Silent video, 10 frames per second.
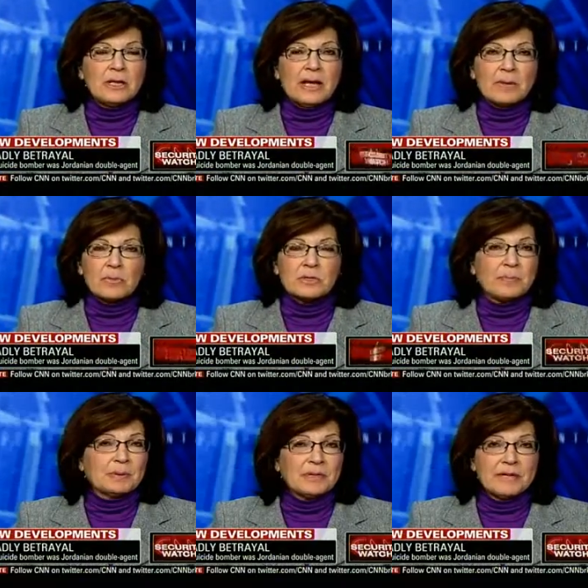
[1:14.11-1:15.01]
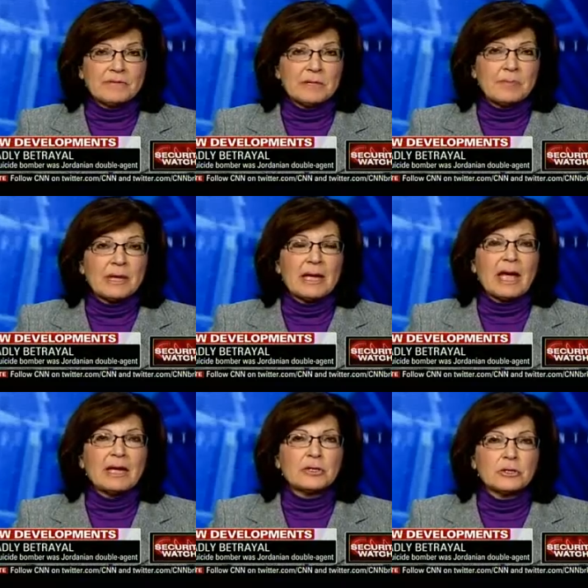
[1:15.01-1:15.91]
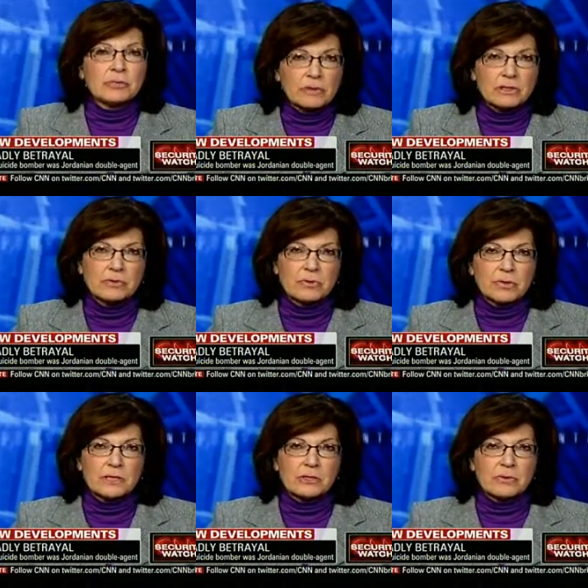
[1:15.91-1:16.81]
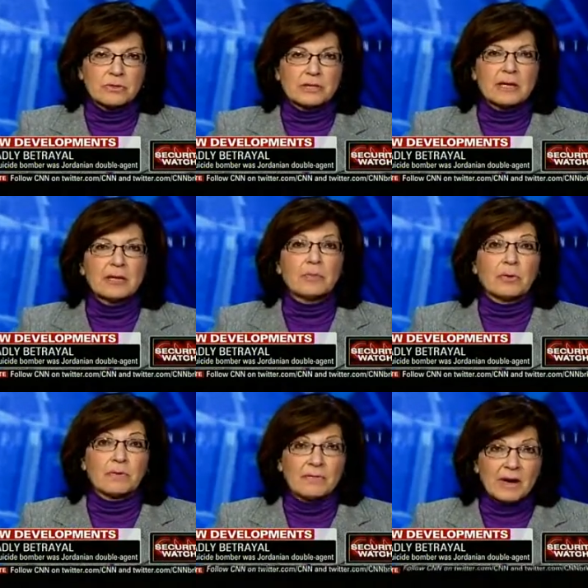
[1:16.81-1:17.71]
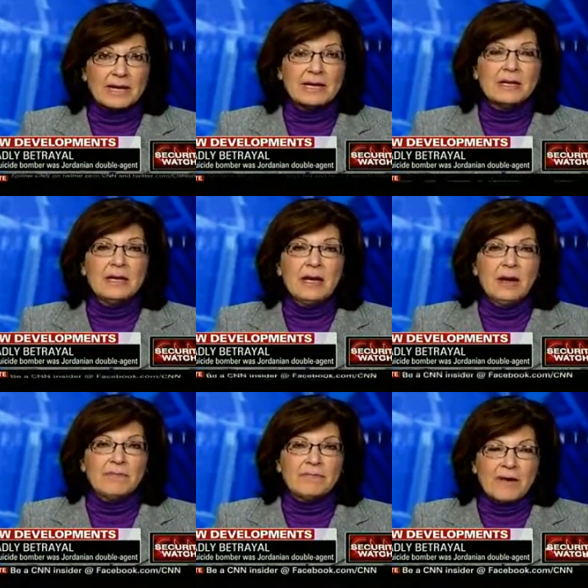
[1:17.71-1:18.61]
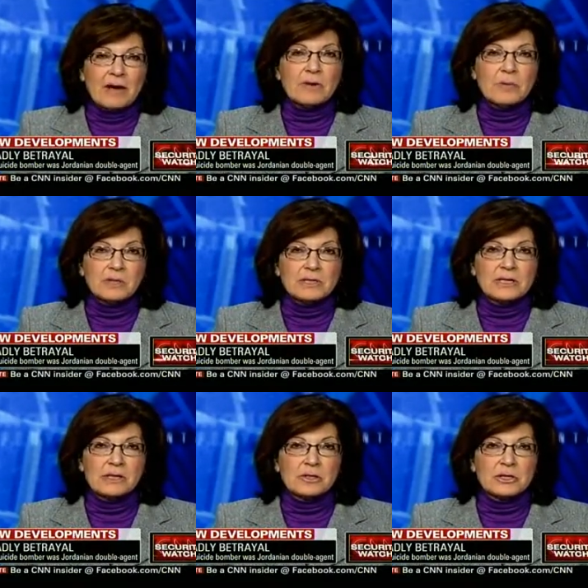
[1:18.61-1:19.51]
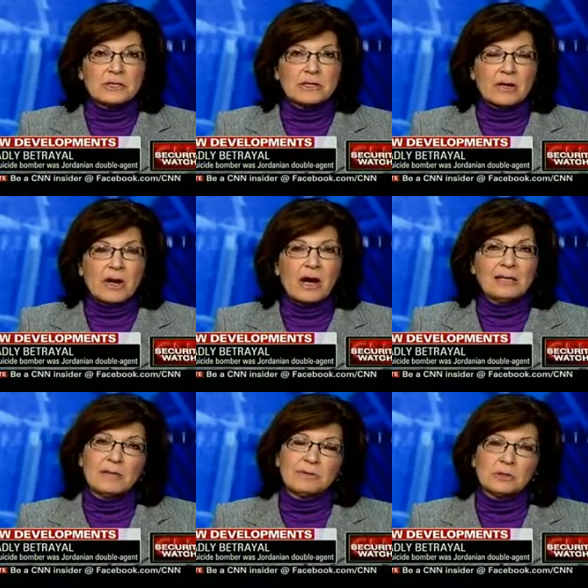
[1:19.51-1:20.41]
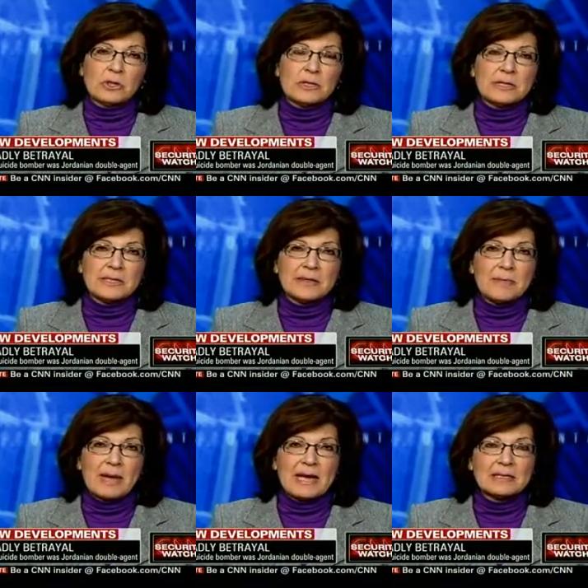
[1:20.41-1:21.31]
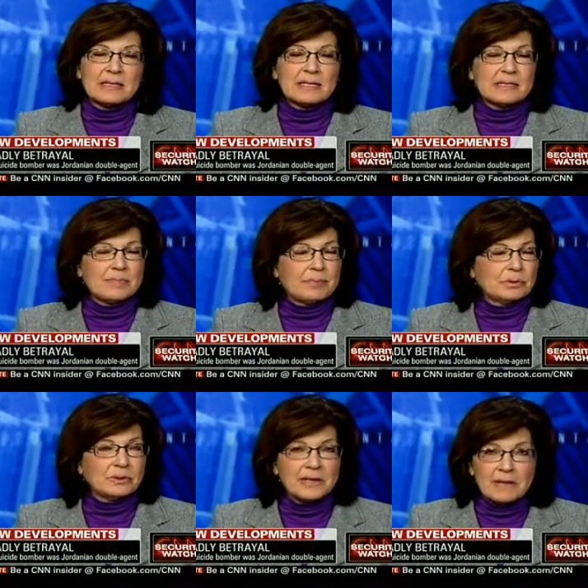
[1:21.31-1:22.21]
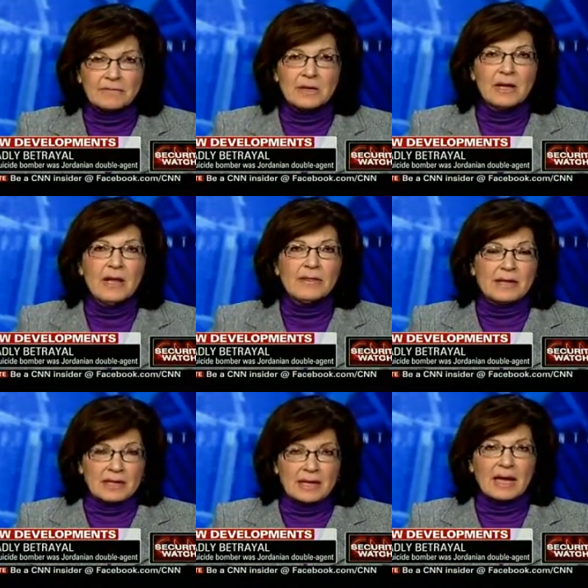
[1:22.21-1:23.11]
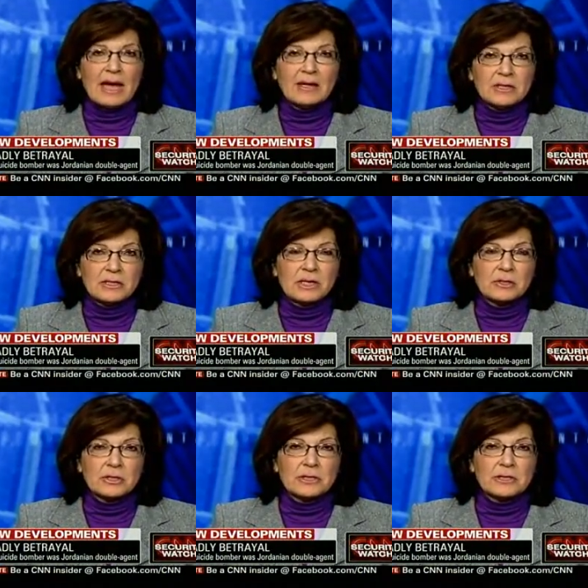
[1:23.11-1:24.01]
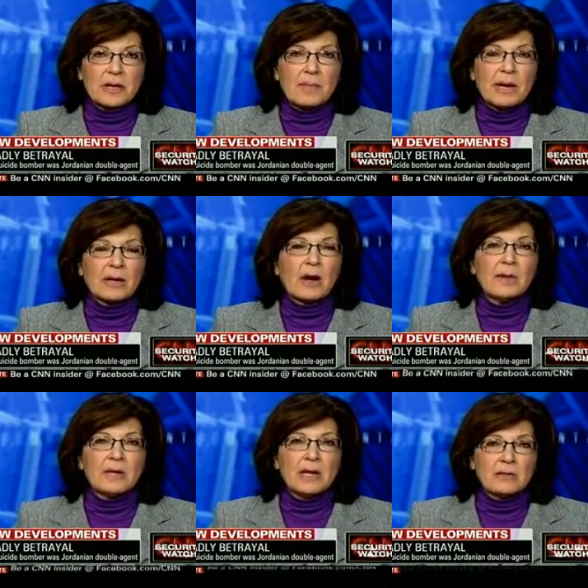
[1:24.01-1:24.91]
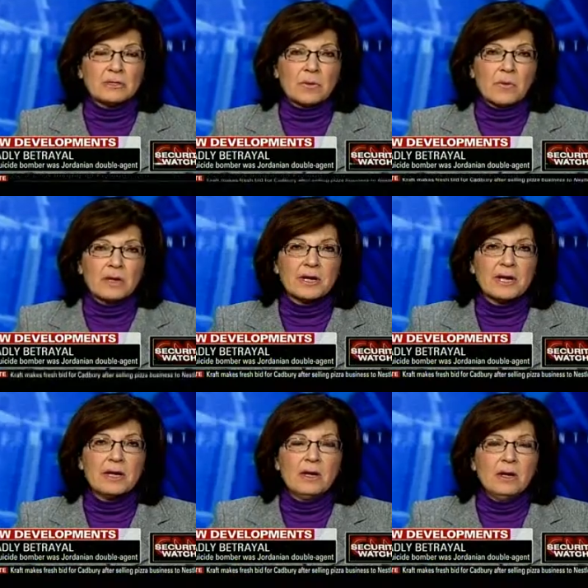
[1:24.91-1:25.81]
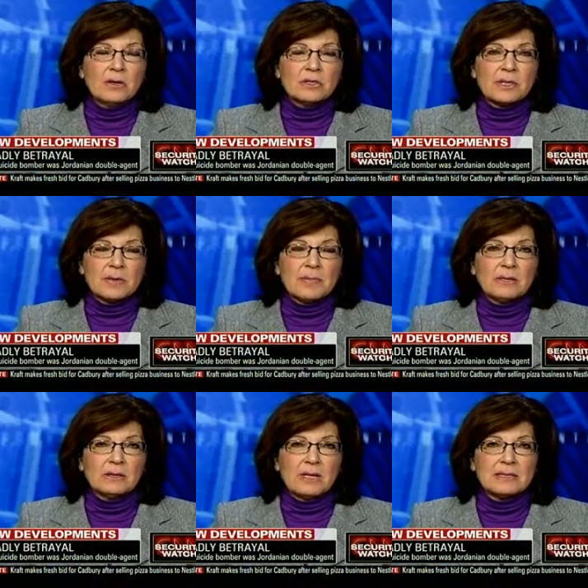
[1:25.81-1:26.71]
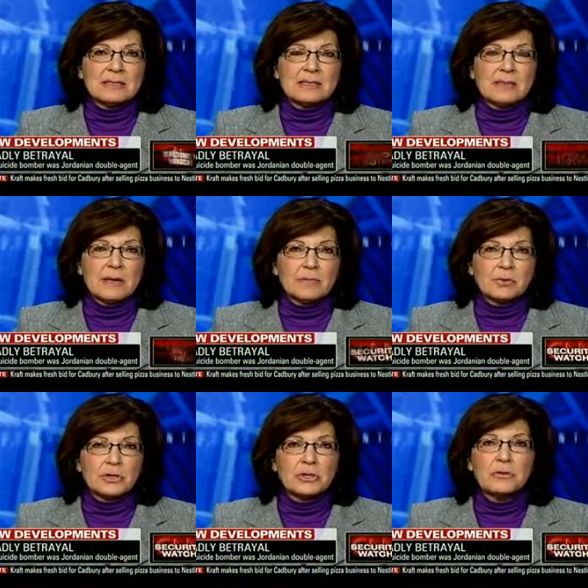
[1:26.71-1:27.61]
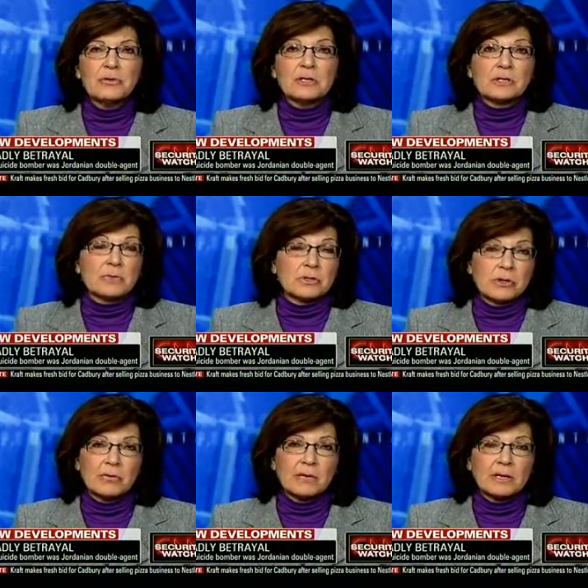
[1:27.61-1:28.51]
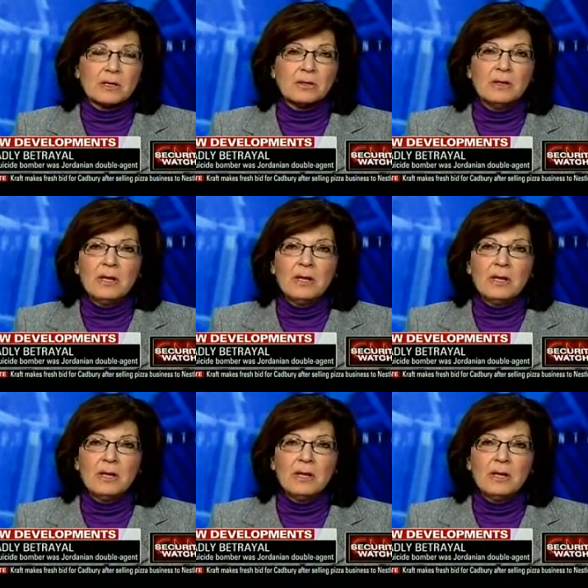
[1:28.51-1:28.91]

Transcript: and was believed to be a trustworthy source. He had provided valuable intelligence on high level targets in the past. They believed that he had intelligence about Ayman al Zawahiri, Osama bin Laden's number two. This was critical,